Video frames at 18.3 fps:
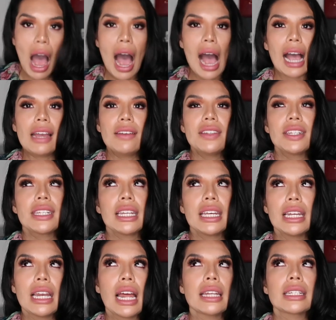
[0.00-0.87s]
I've
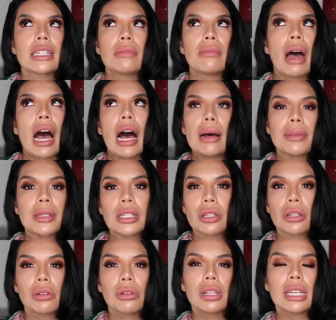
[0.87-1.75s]
seen some
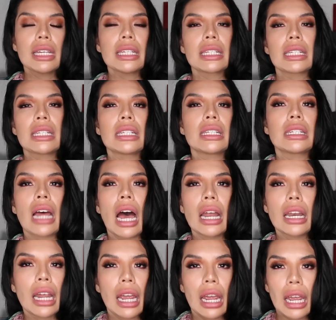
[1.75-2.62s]
absolutely
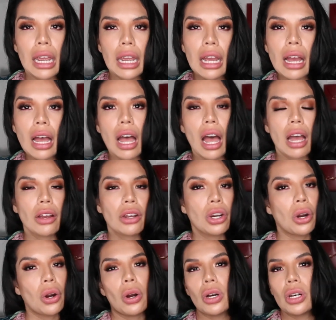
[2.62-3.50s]
stunning
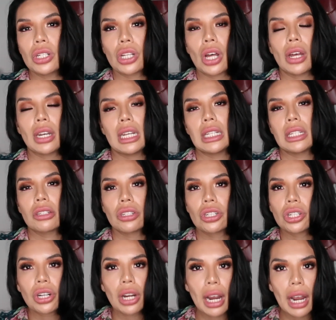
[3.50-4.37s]
girls on
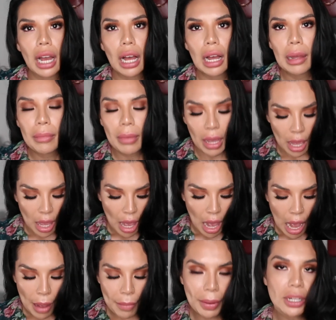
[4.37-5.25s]
Instagram,
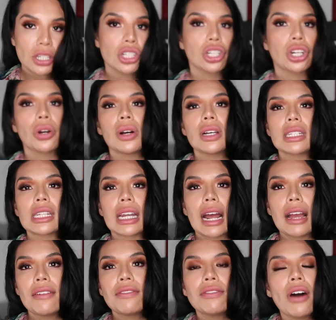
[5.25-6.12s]
a bunch of girls that
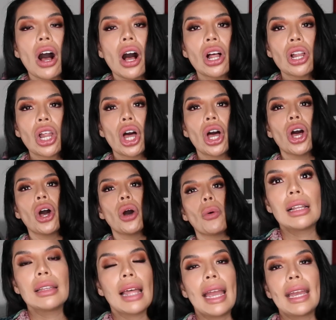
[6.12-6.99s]
I
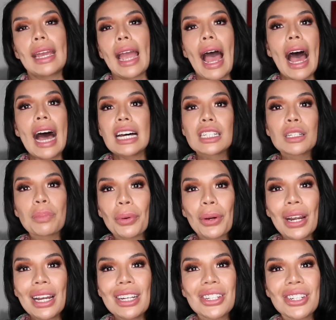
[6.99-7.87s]
follow, like
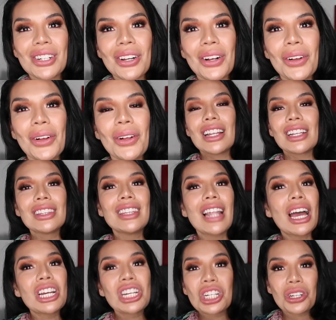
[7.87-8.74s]
aspirational
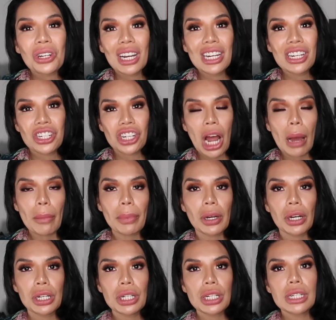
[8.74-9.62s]
luxury
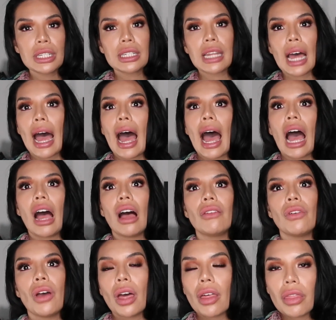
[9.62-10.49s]
shoppers that
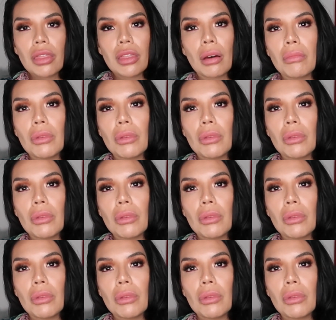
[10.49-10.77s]
have the